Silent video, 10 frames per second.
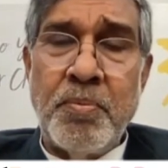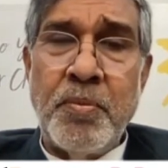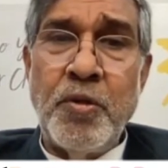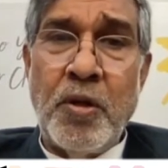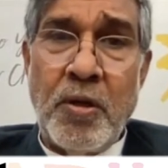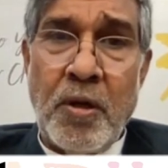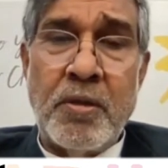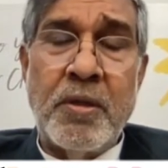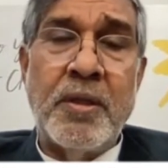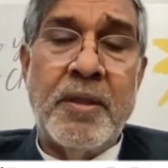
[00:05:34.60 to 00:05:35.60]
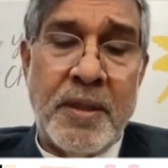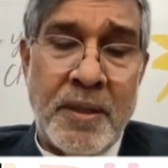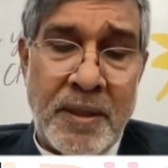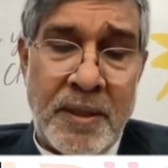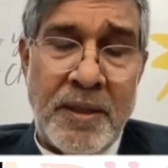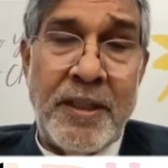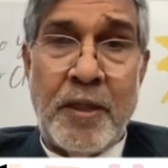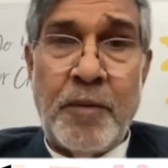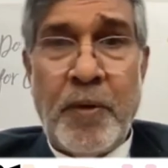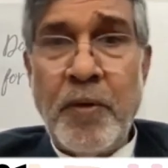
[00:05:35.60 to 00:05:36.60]
you are not
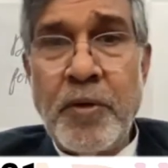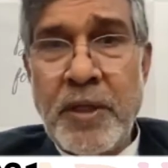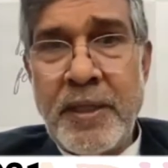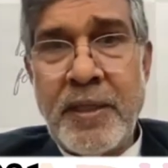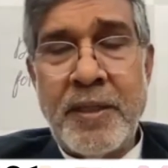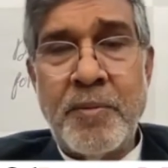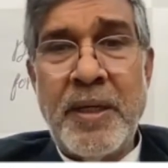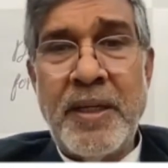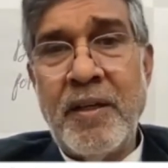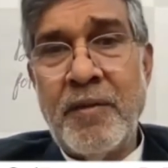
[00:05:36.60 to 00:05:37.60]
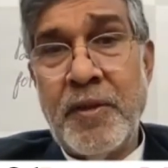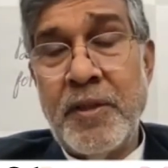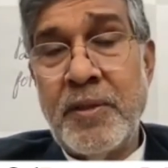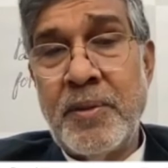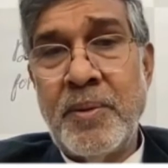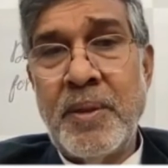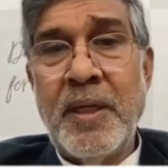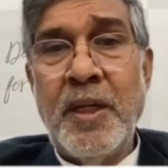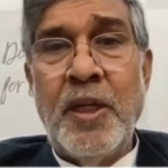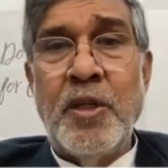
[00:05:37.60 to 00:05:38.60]
yet polluted as many of us.
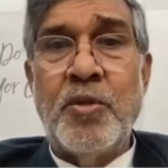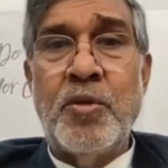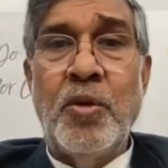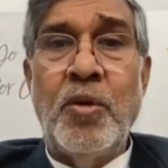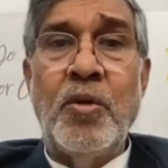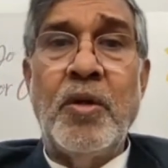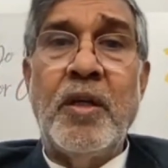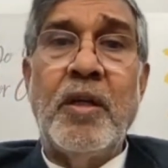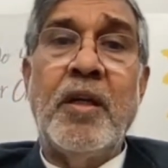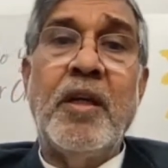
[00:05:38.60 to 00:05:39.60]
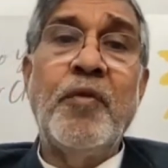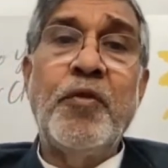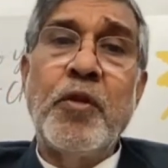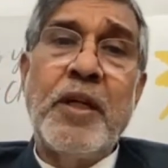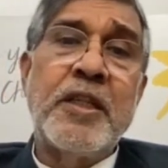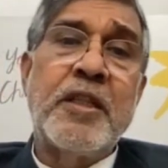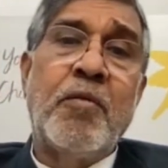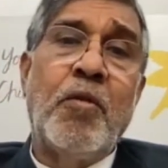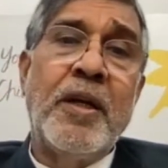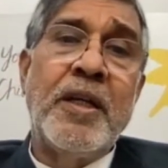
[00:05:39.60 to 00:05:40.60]
So if you raise the
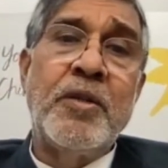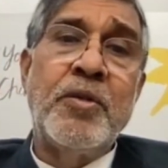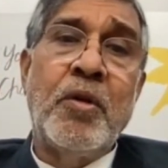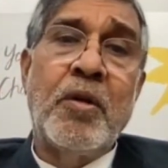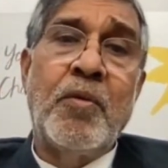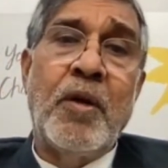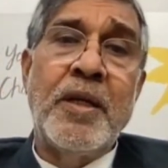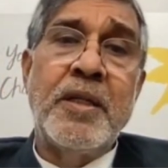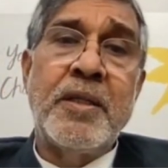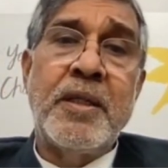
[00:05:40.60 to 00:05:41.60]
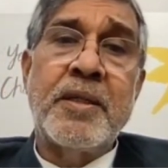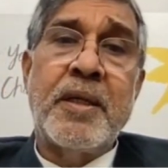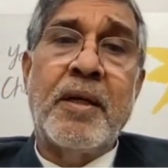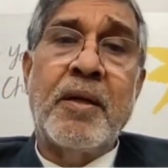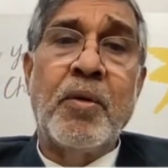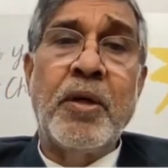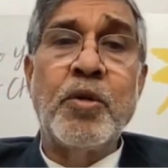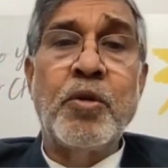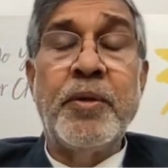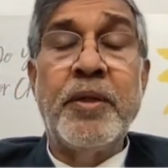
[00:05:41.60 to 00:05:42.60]
voice, your voices are
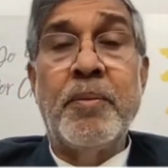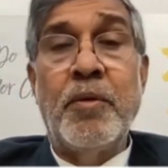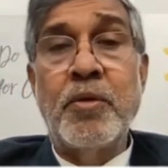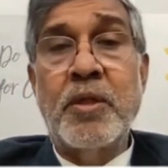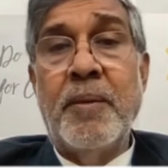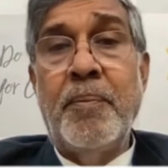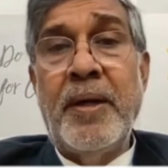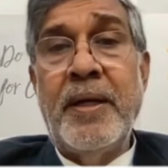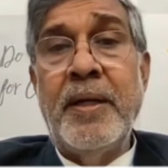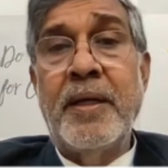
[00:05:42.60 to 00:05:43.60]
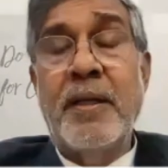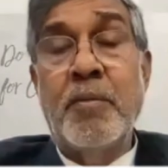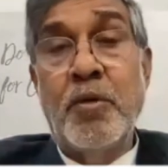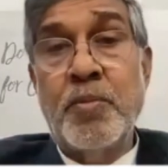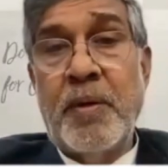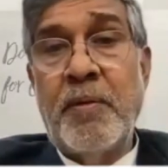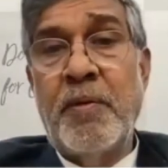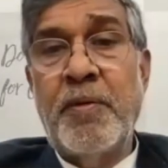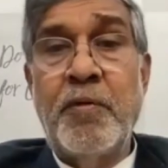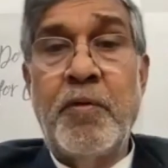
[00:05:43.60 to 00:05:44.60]
going to be the most compelling and most
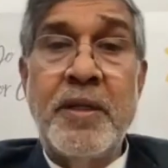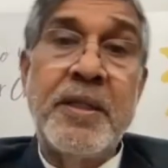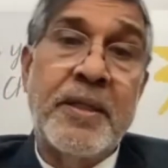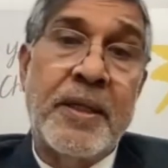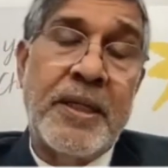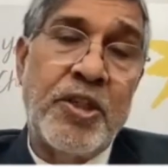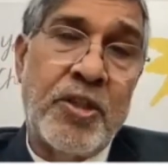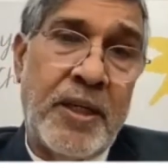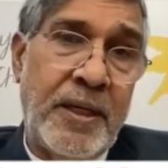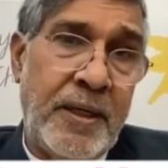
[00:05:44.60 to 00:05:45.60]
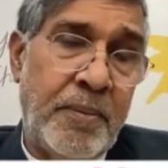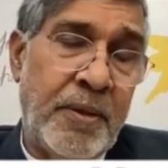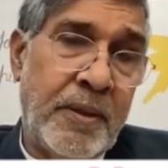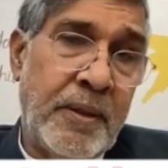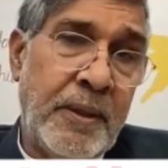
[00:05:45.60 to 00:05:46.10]
powerful voices against child labor.